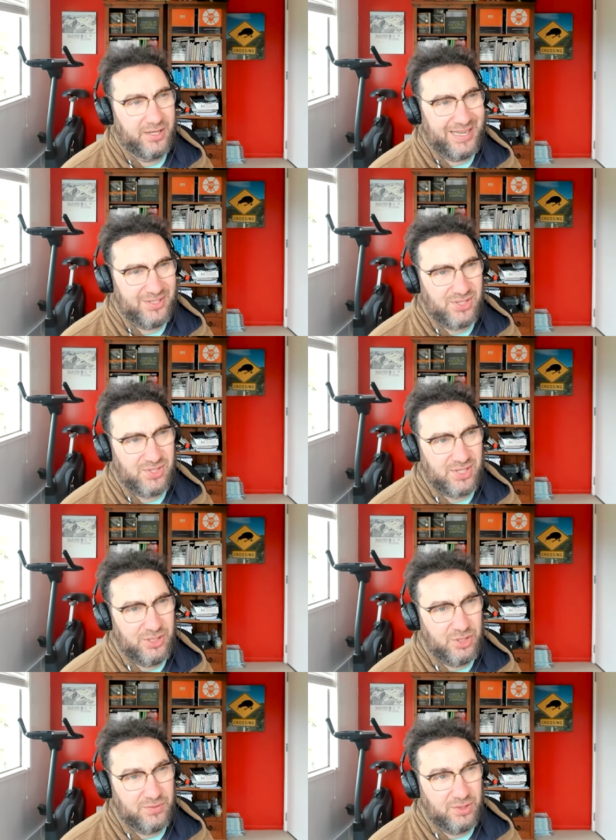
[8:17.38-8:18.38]
getting to the
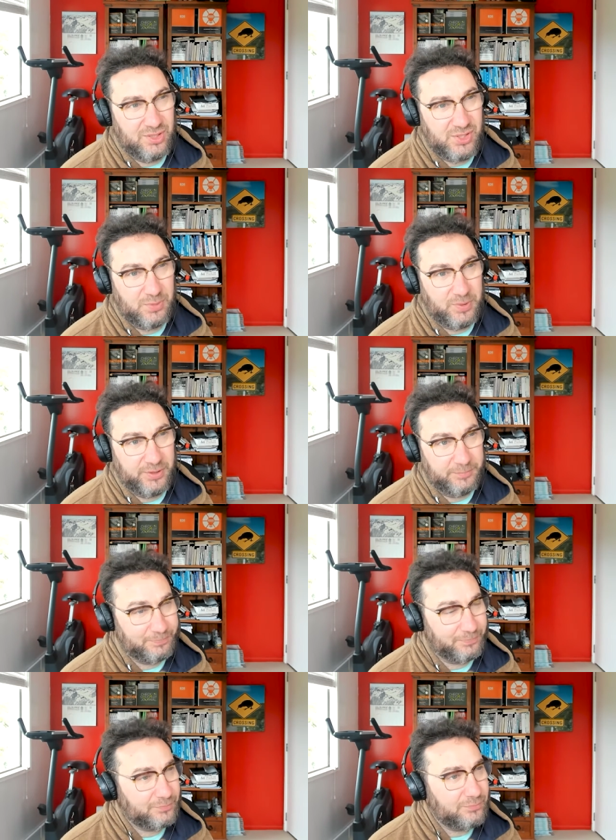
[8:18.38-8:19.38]
stage of the discipline,
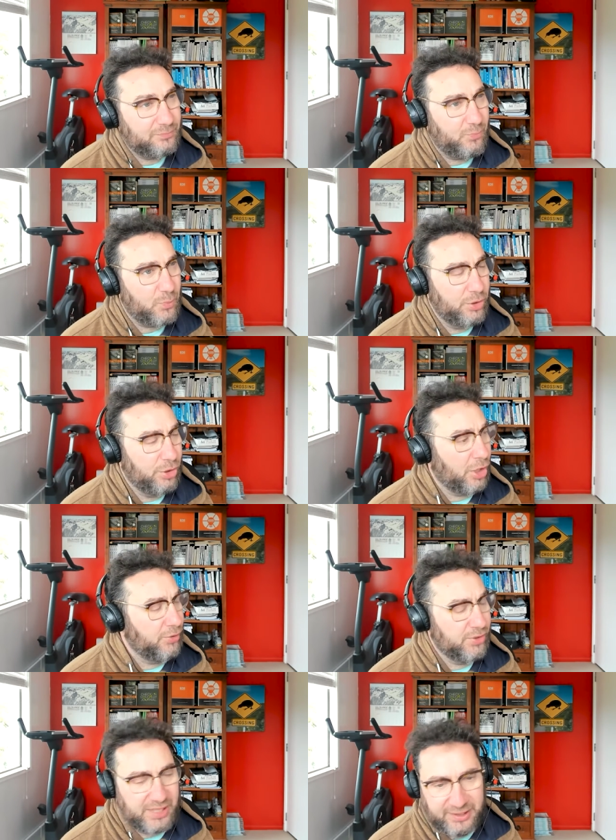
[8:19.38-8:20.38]
you know,
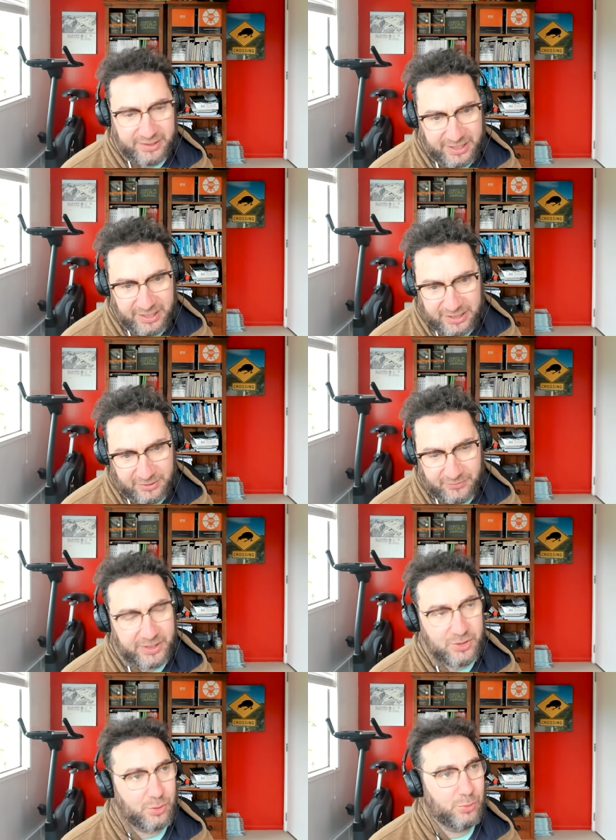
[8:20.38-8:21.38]
and the delegate and
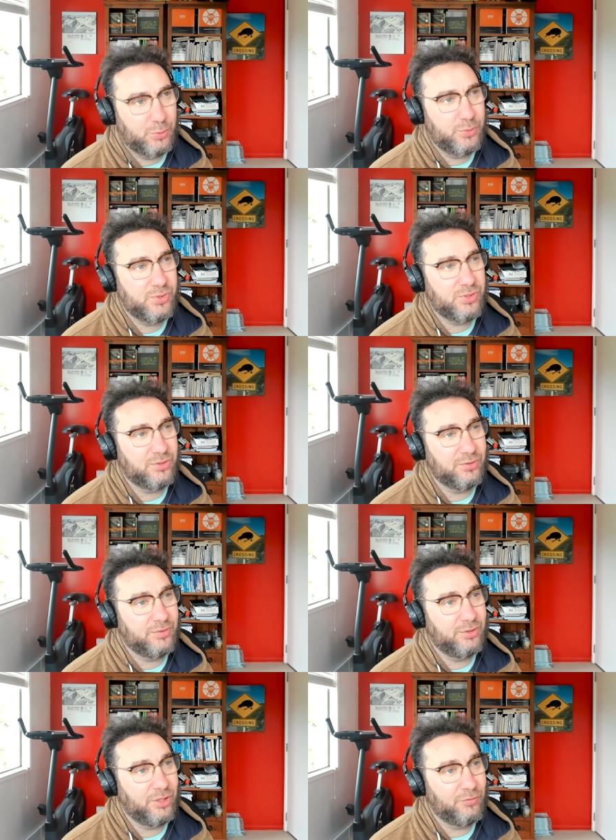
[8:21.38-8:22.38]
elevate tools and, you know,